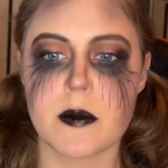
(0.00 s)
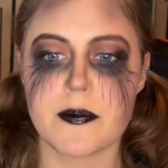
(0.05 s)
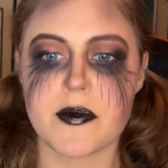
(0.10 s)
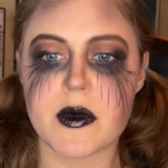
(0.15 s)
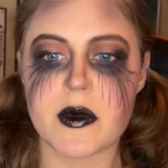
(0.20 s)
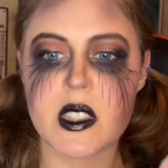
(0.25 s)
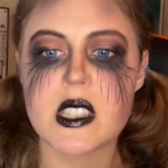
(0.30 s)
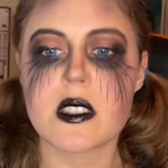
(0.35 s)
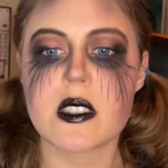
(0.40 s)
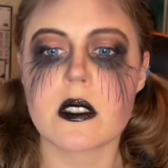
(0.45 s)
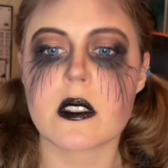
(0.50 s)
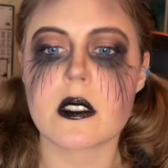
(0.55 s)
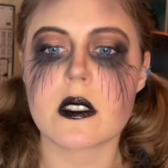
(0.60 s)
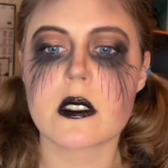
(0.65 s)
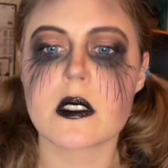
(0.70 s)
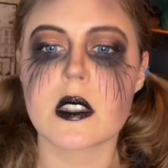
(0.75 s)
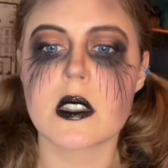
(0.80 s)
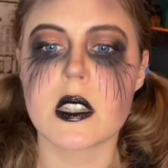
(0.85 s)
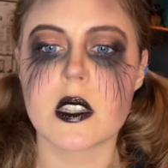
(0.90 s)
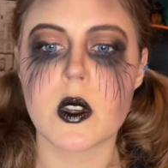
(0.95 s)
These
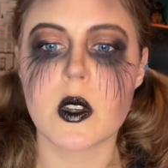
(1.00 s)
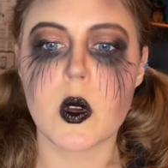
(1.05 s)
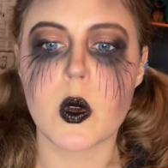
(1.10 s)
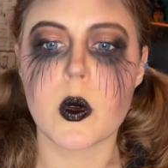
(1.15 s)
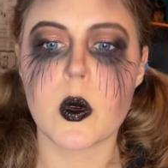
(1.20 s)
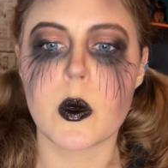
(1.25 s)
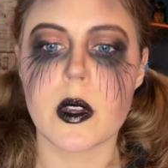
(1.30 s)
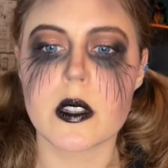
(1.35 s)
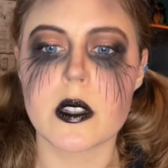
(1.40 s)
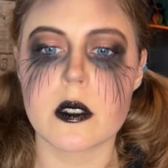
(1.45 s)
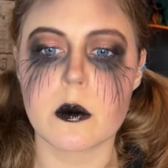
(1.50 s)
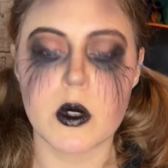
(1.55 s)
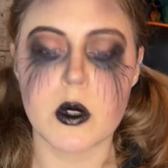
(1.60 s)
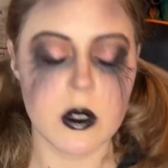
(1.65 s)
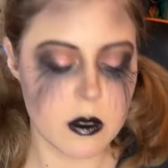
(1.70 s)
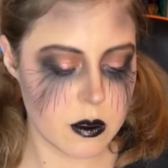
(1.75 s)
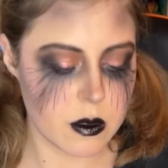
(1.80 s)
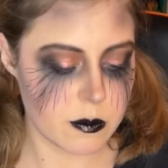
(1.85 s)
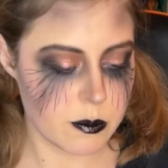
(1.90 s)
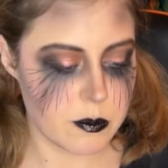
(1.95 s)
look incredible.
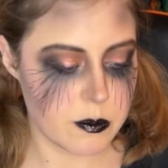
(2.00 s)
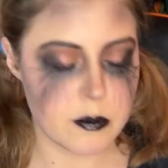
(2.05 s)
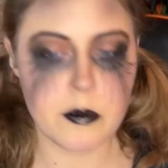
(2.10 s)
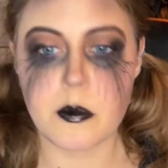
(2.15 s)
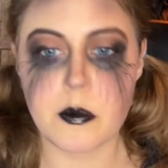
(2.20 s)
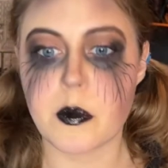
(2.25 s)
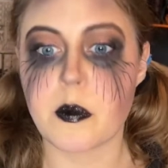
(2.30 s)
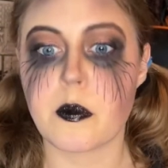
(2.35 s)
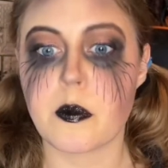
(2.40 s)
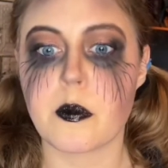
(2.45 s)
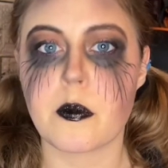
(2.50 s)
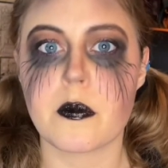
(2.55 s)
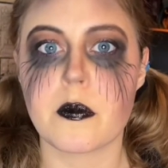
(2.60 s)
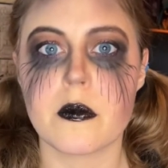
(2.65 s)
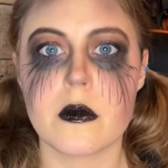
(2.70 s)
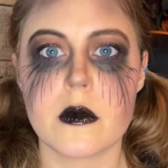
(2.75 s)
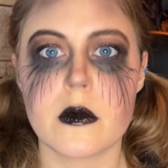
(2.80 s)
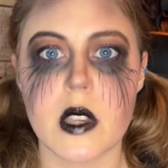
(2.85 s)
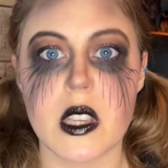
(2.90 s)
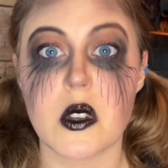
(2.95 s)

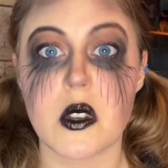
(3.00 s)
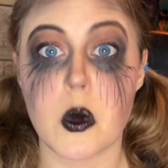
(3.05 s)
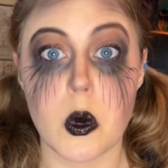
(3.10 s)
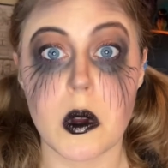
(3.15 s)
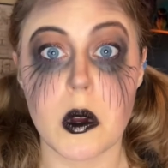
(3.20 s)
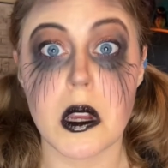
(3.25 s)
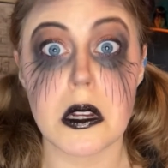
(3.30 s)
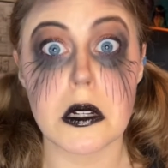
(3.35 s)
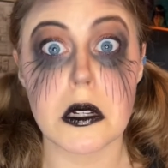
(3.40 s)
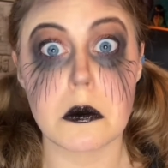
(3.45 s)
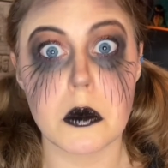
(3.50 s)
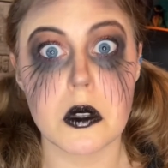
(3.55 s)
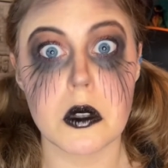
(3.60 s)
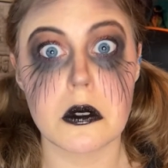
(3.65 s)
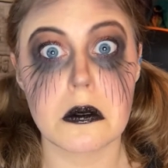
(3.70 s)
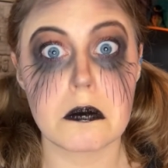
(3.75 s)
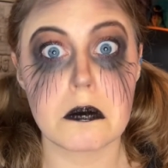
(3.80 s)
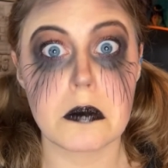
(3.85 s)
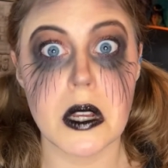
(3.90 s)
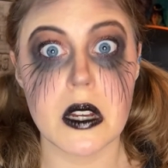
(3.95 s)

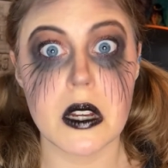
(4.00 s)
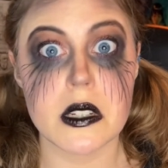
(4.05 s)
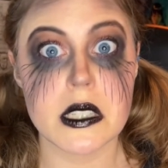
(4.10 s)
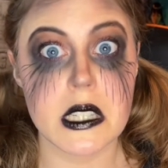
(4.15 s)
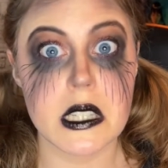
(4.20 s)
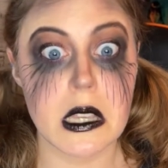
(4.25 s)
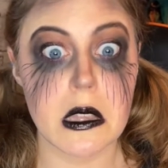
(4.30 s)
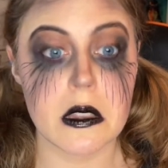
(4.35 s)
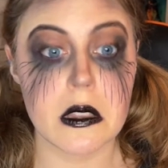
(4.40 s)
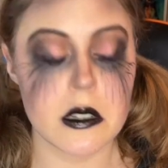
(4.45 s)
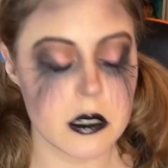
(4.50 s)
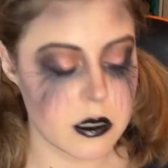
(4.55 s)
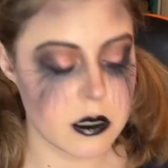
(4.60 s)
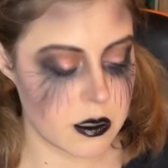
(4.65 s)
Incredible paired together.